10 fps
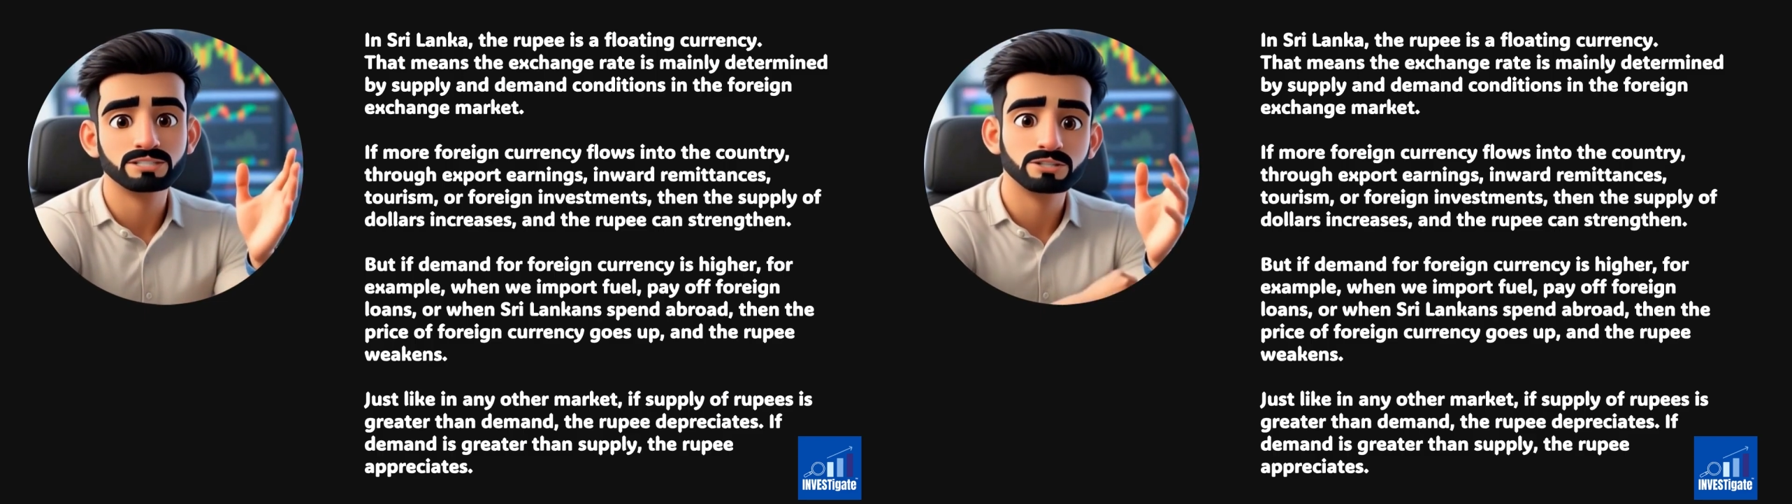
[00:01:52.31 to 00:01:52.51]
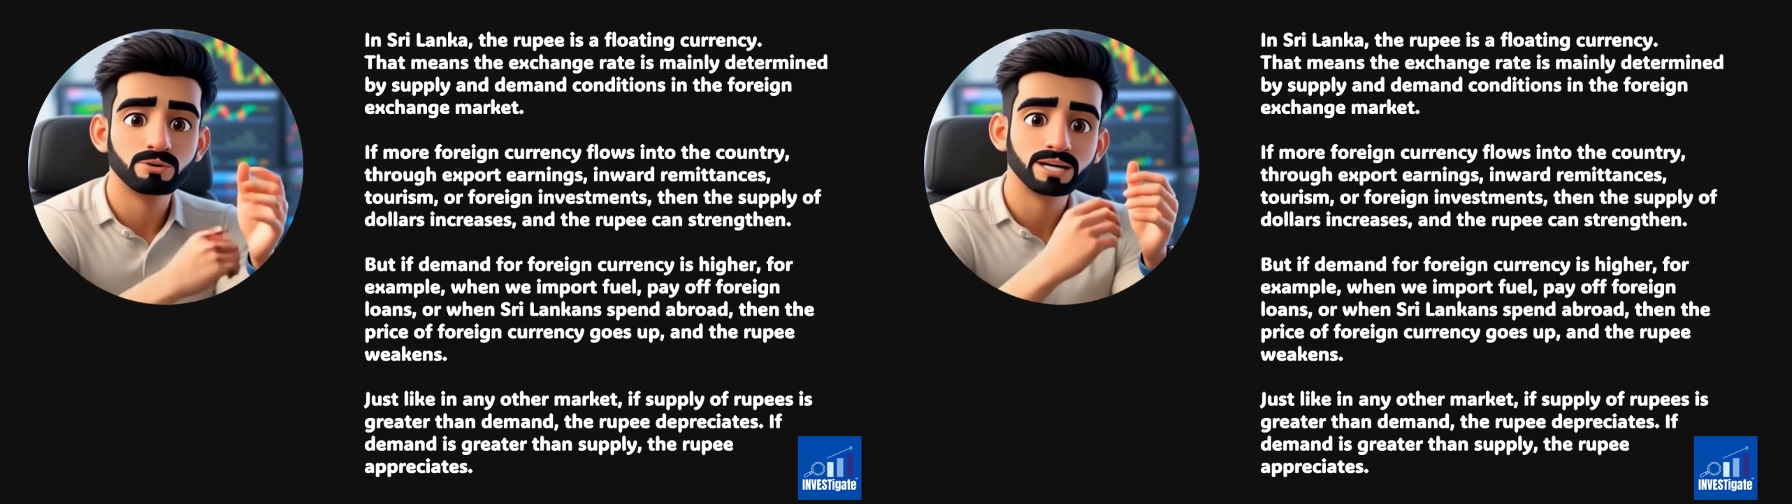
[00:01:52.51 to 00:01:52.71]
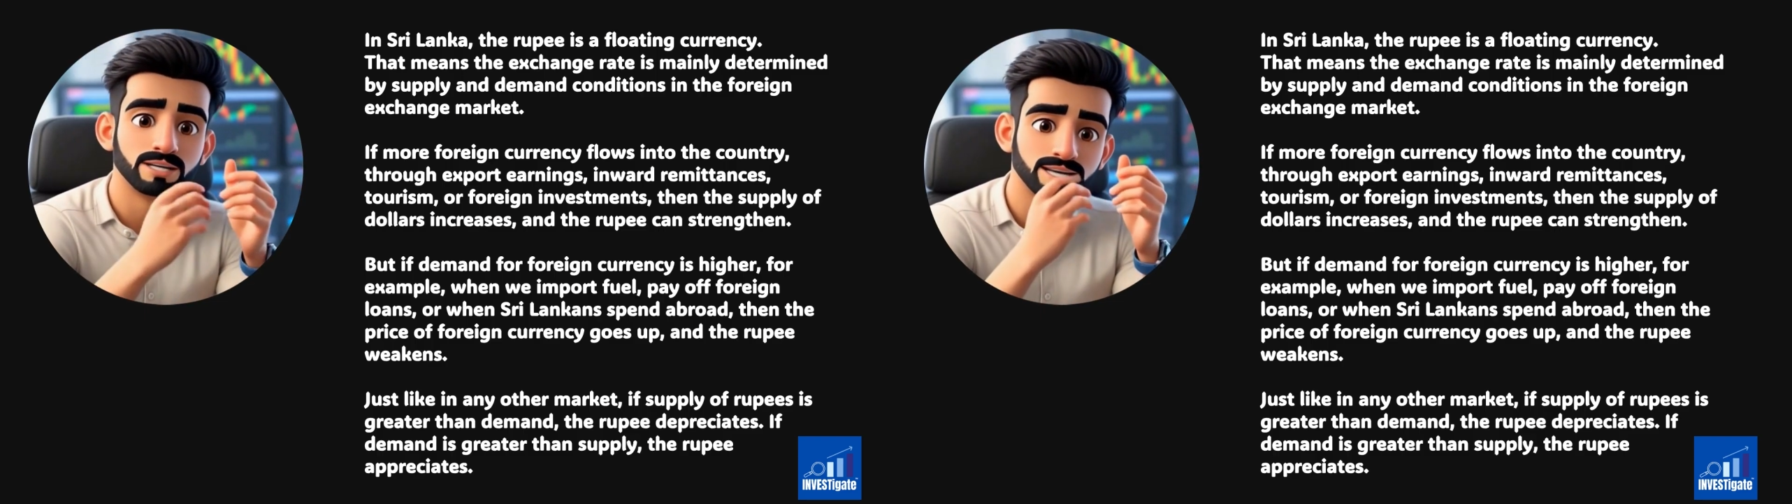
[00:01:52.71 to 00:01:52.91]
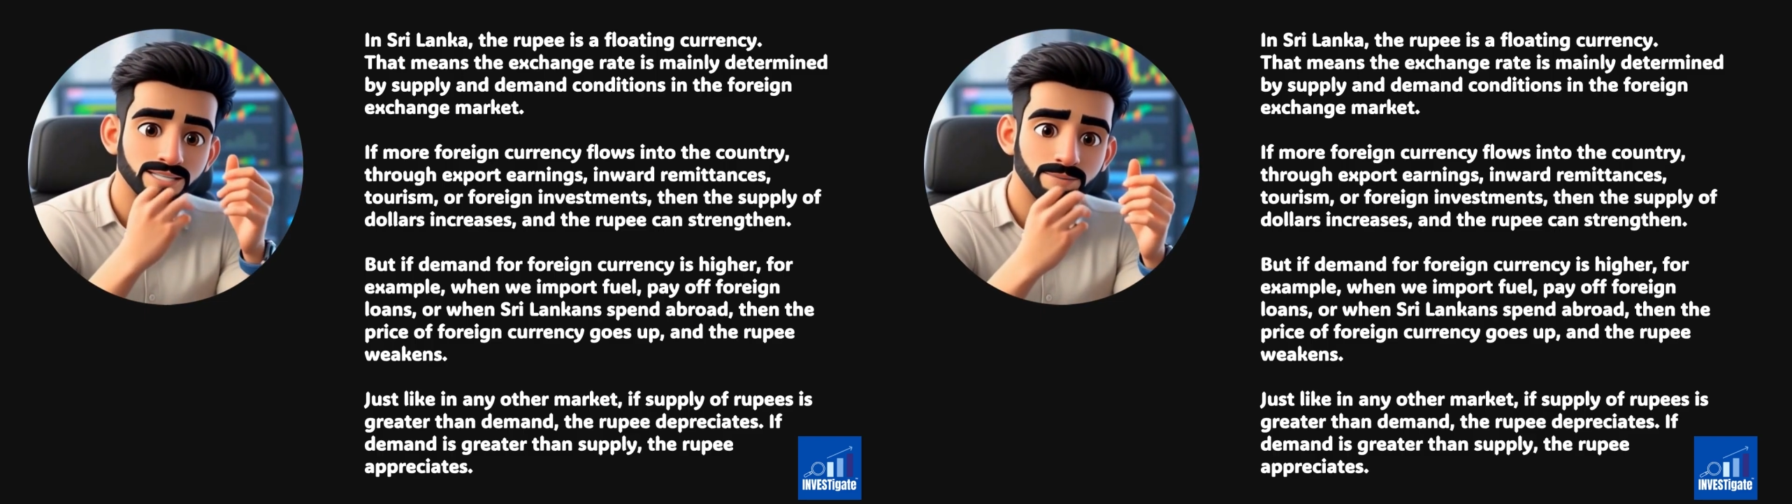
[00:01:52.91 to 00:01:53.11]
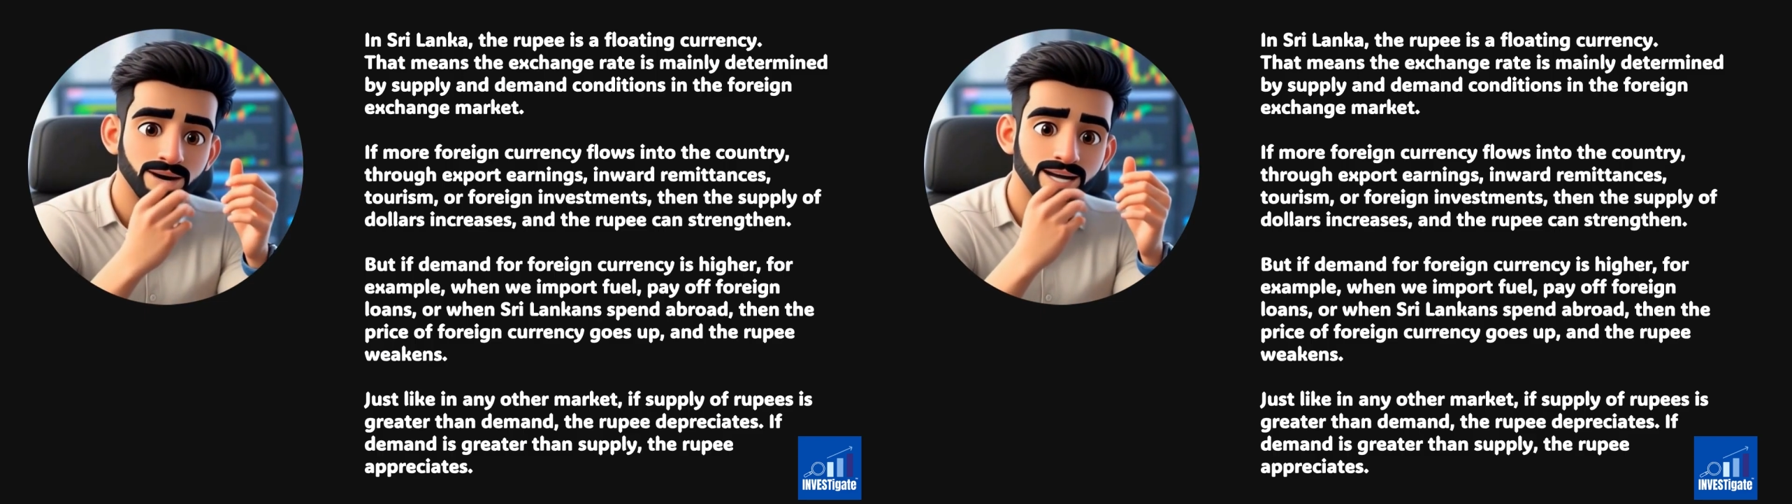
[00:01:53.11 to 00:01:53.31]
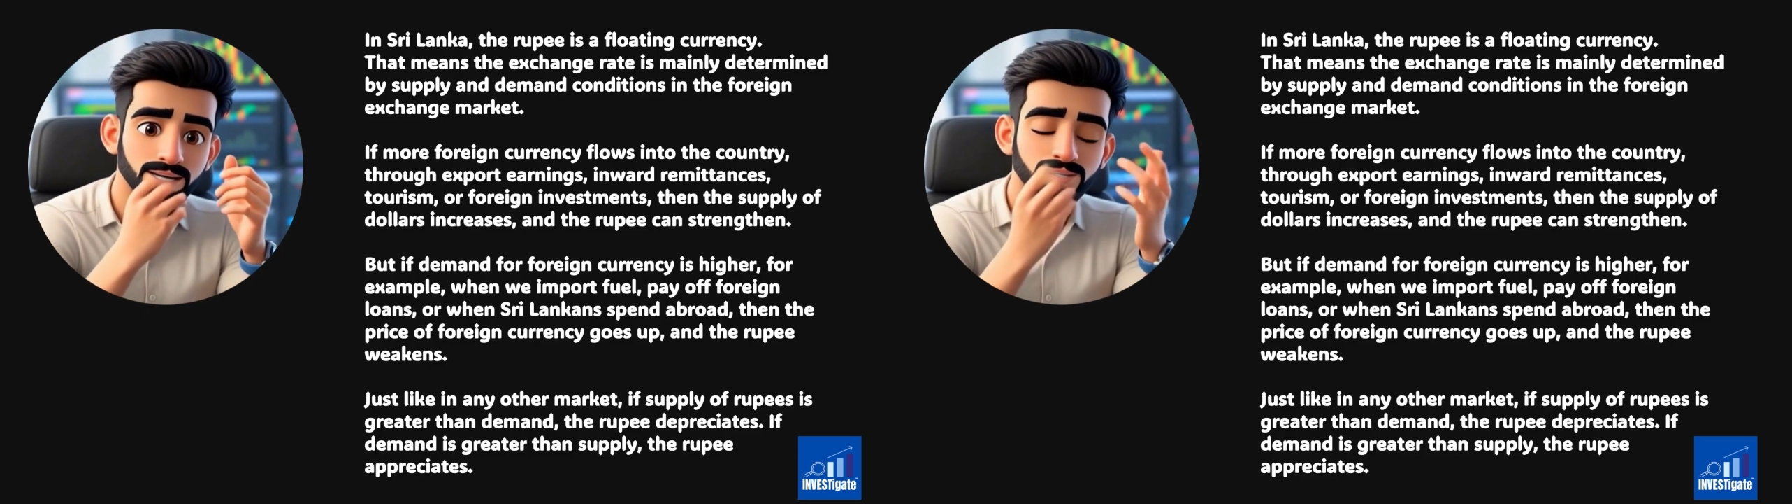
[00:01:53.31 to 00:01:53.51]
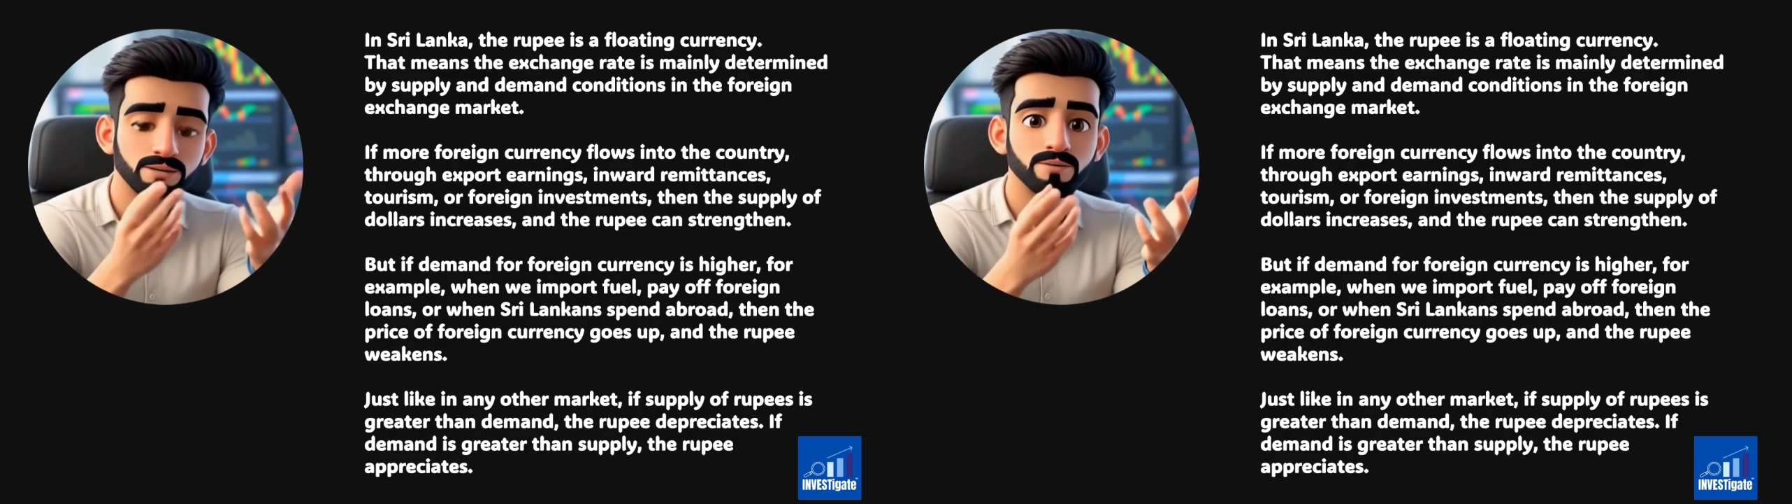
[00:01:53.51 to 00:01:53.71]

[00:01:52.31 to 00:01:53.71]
is greater than demand,